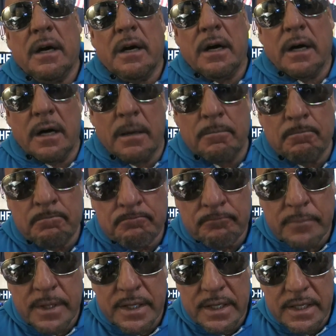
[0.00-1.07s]

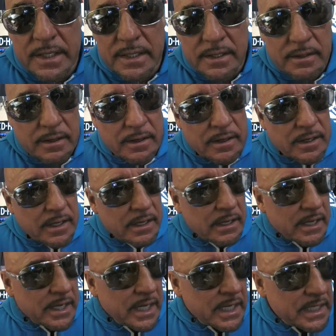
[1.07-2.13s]

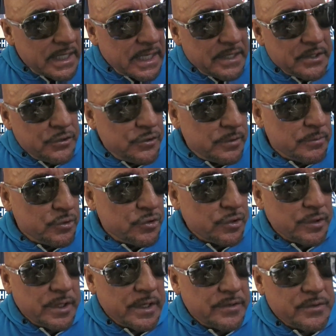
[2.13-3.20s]
I got to get in the gym and show
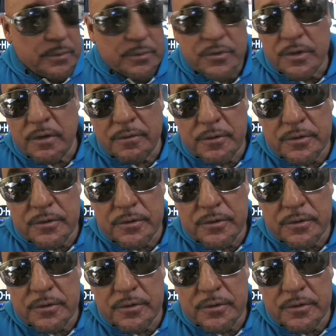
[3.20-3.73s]
you guys some stuff,